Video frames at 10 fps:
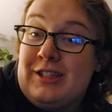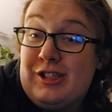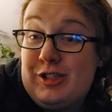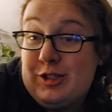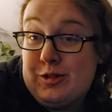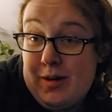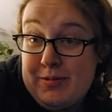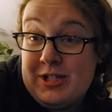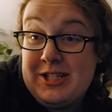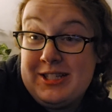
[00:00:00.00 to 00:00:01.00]

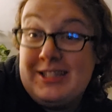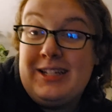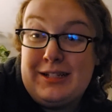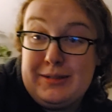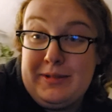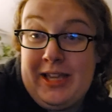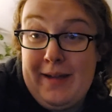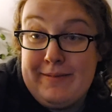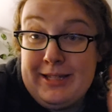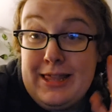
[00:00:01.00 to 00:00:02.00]
disruptions needed to be
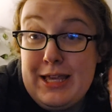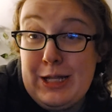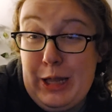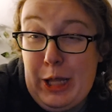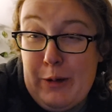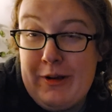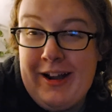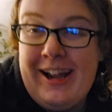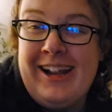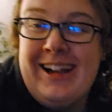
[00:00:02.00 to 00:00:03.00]
kept a little lower.
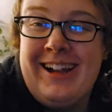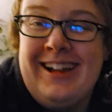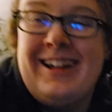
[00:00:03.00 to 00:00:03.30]
But